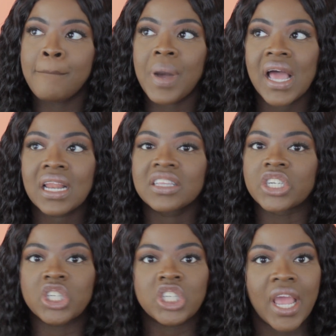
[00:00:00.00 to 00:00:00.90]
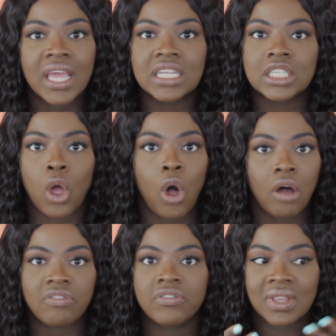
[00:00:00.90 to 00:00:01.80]
But the shade is
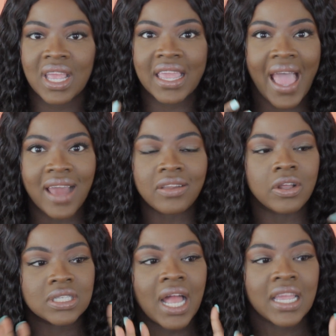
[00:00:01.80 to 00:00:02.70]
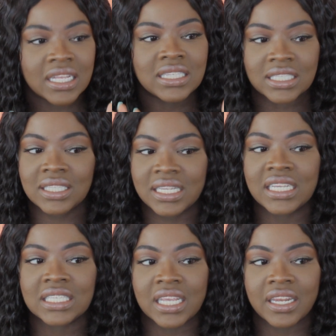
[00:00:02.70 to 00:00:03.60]
off. It kind of looks like it's
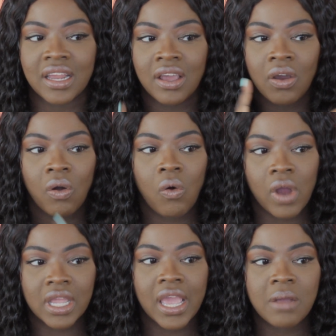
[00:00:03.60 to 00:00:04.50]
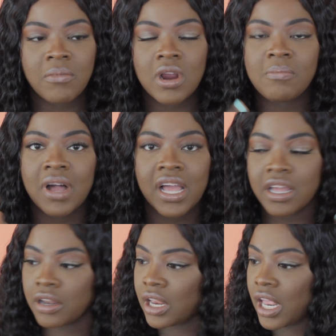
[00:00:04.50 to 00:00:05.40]
decent on camera,
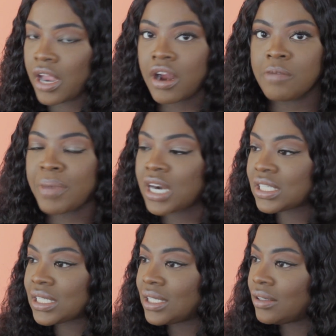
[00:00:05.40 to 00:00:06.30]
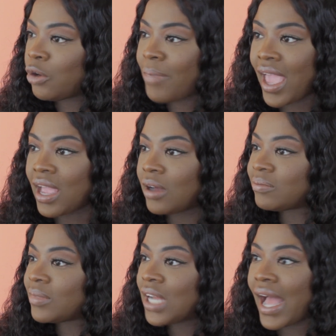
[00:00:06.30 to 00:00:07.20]
but here in person, no ma'am.
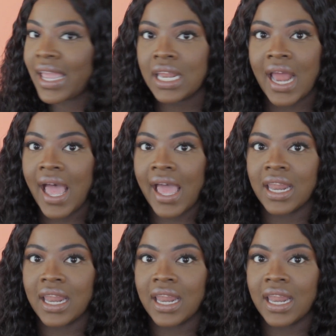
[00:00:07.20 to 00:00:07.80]
I cannot.